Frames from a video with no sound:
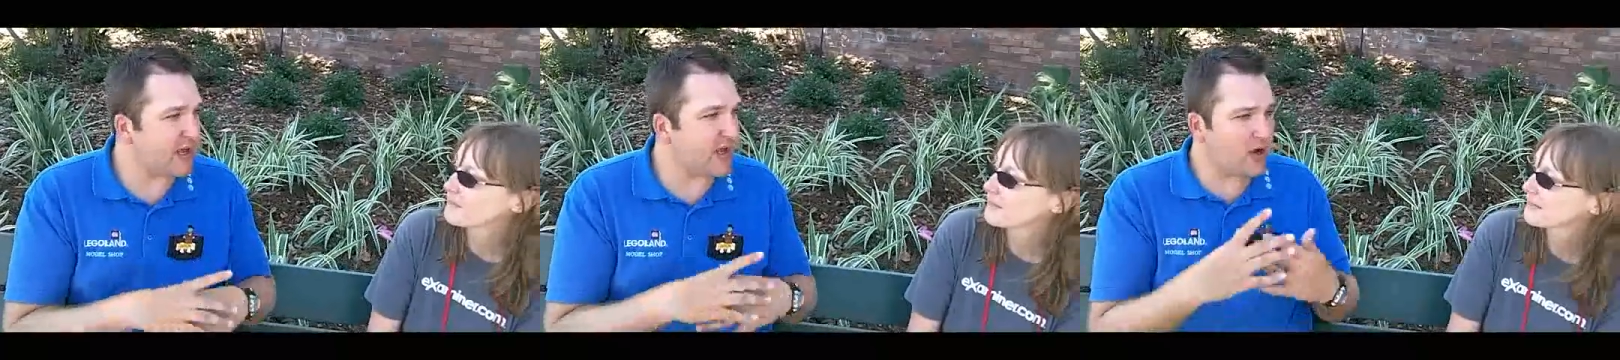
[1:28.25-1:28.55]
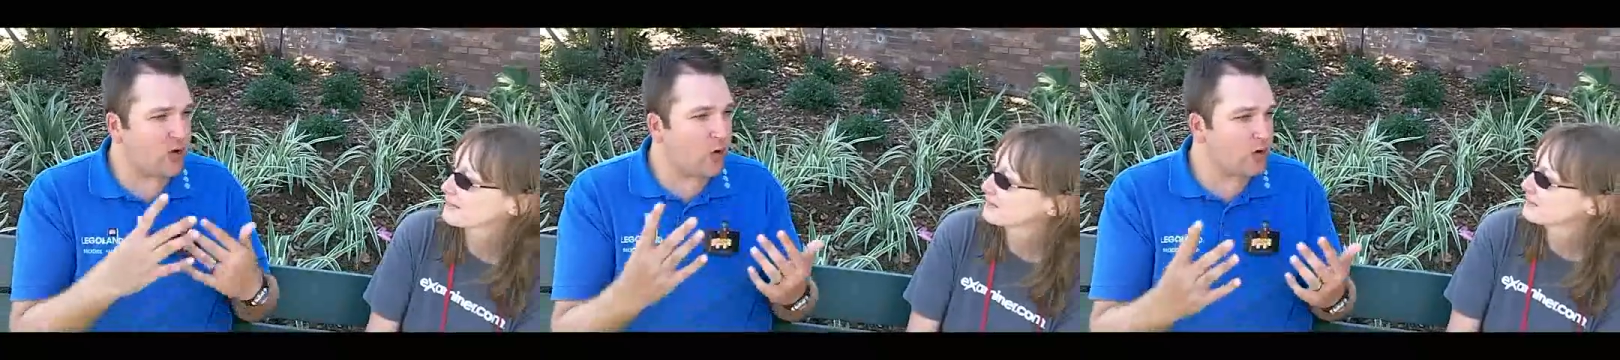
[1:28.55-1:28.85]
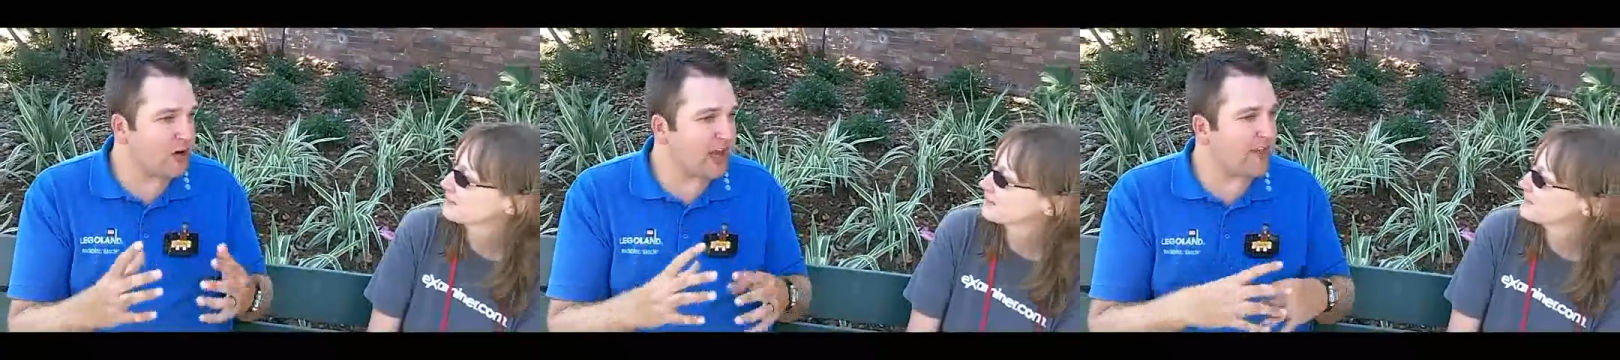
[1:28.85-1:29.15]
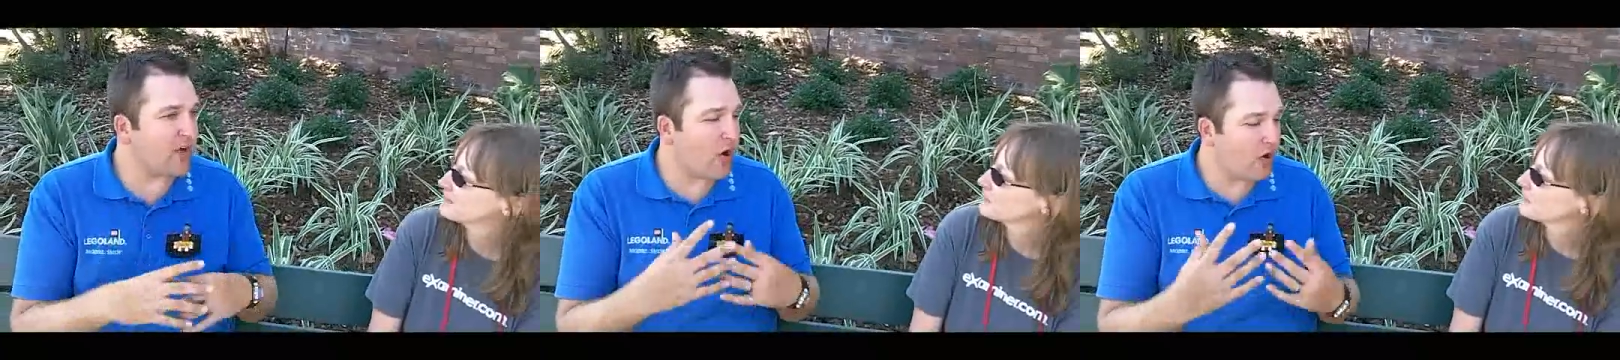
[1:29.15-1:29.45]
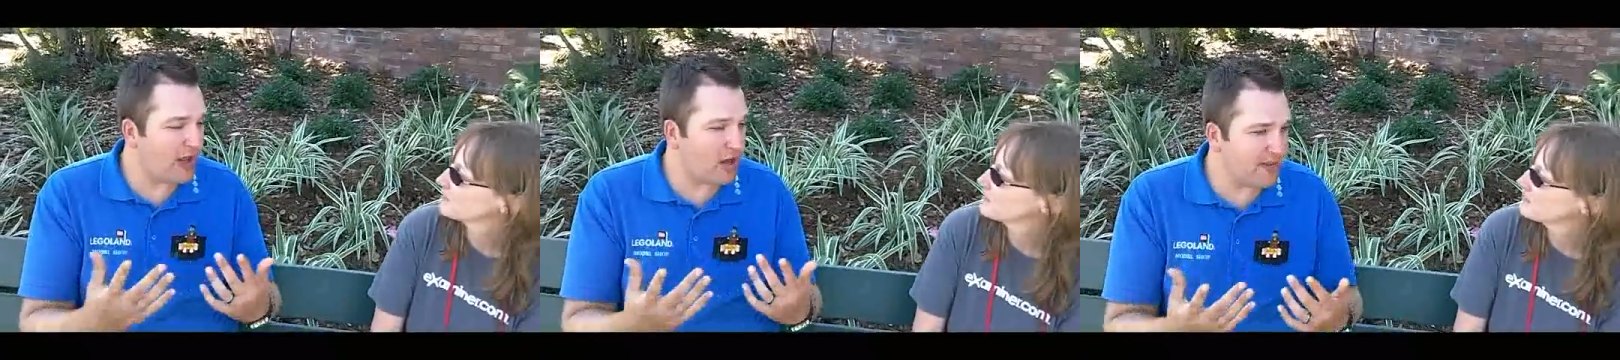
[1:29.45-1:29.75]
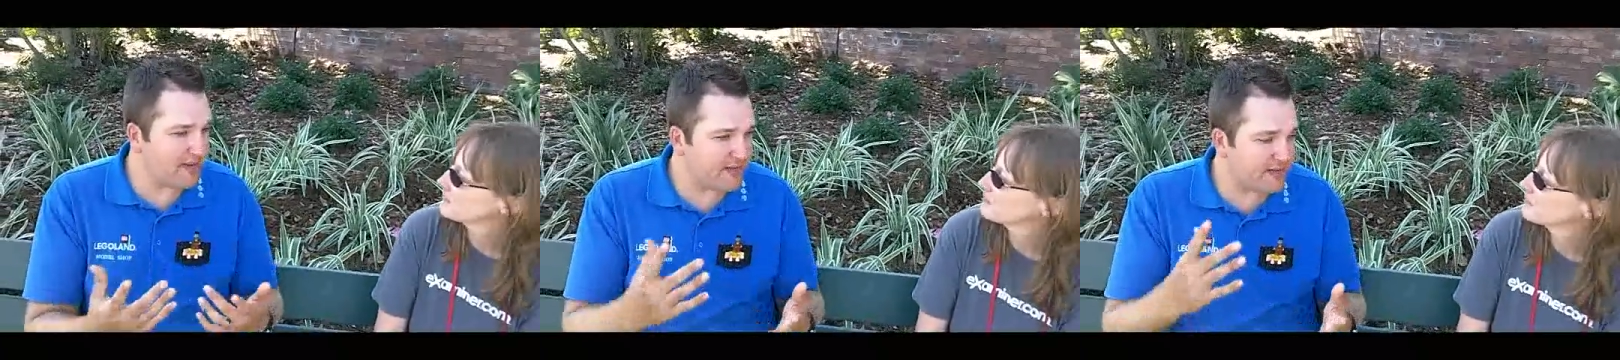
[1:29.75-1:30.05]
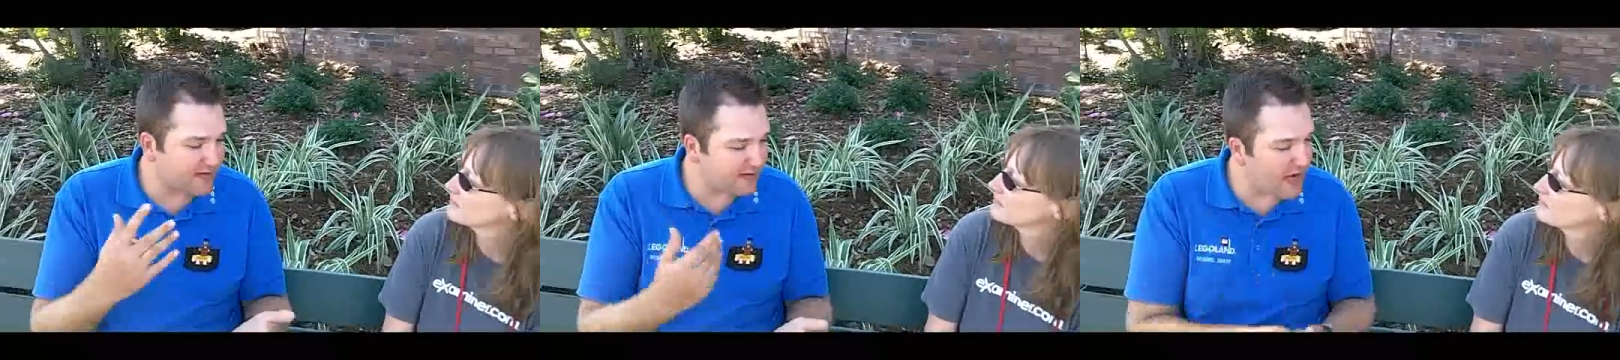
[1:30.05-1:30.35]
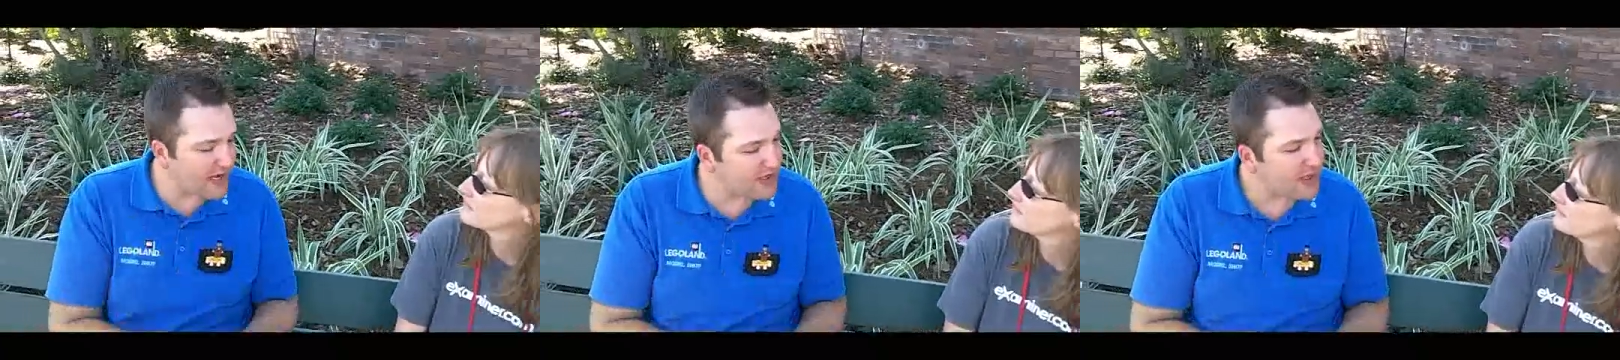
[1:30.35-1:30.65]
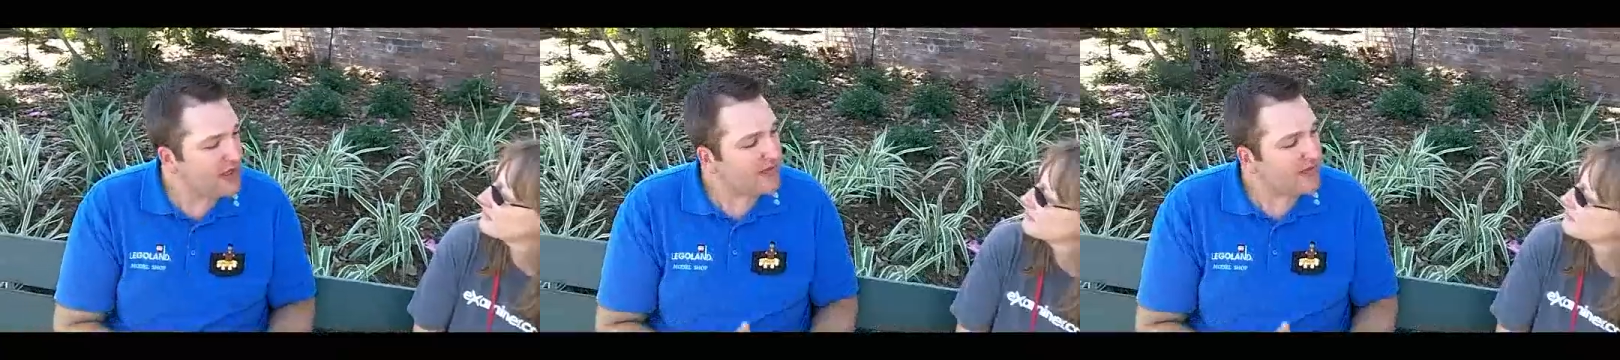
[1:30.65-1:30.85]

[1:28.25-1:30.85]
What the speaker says: getting a quarter or getting the hard elements designed,